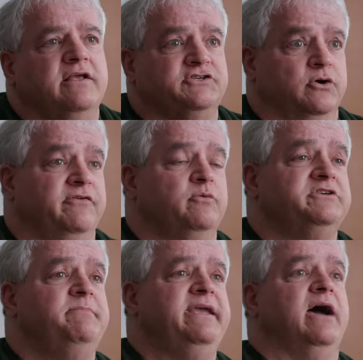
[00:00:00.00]
So if it
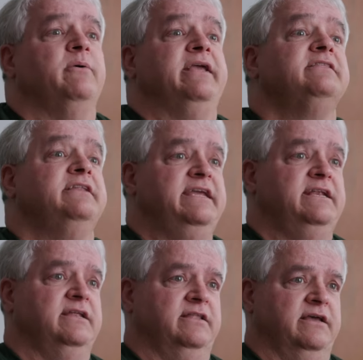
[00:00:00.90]
was me, I would get the
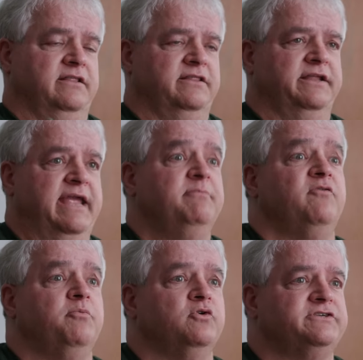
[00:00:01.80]
name of
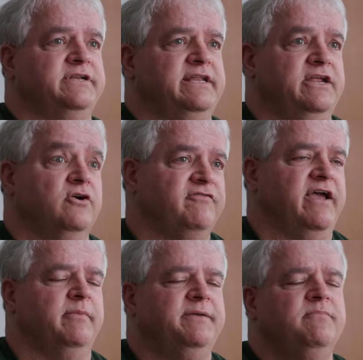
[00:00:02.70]
a person in need or a
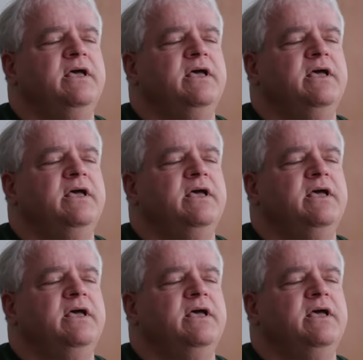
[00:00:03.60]
family.